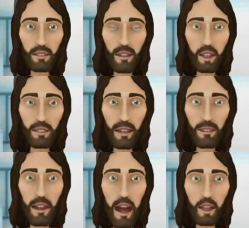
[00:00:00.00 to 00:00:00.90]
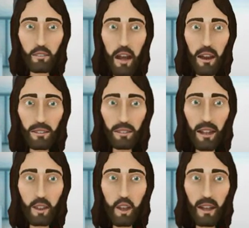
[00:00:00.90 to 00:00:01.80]
sexy dark
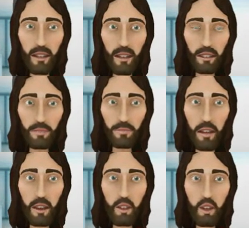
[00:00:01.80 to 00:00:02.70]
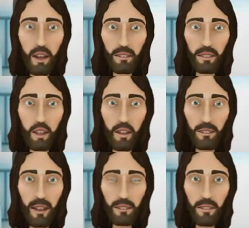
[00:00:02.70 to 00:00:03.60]
fantasy thrillers, and the world's
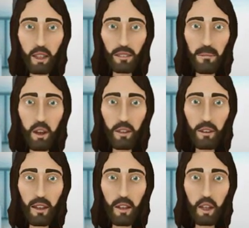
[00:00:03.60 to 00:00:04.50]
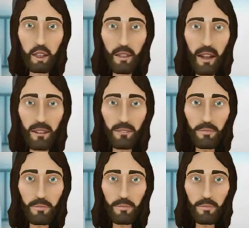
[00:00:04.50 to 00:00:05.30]
greatest expert on the occult.